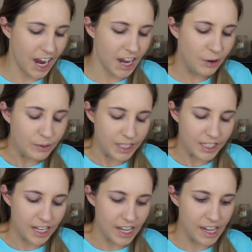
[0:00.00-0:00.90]
I don't
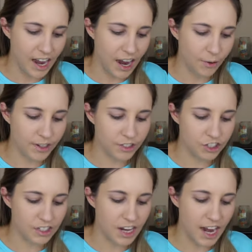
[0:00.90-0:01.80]
see how it's
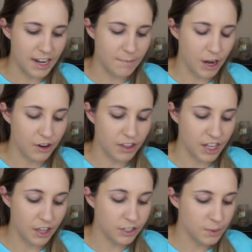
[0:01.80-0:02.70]
just any better than
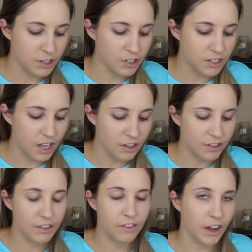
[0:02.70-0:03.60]
the other sponges, other
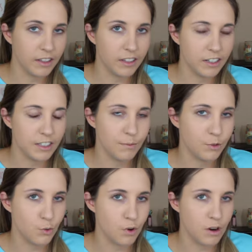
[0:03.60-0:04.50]
than the fact that it doesn't
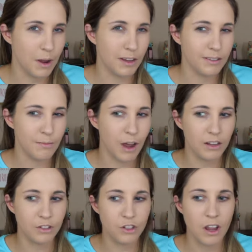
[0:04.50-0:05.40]
absorb as
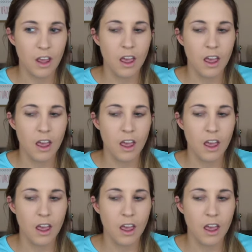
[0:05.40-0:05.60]
much